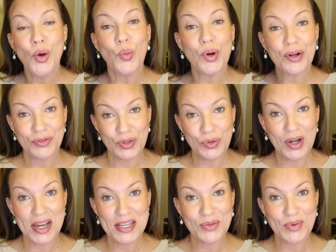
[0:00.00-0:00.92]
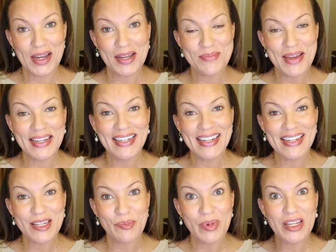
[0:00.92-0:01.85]
One of you guys recommended
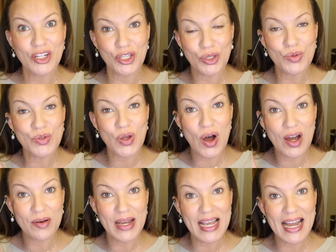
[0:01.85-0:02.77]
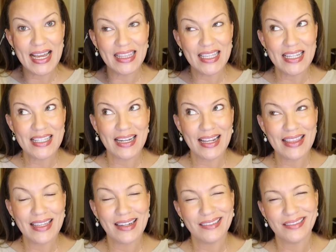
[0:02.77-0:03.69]
it to me to use on my eyelids and I
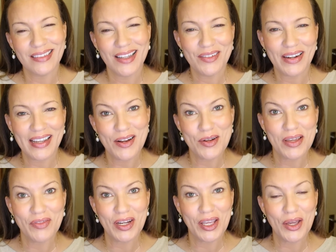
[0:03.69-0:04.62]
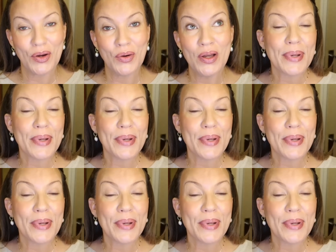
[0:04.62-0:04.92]
thought, all right, I'll give it a go.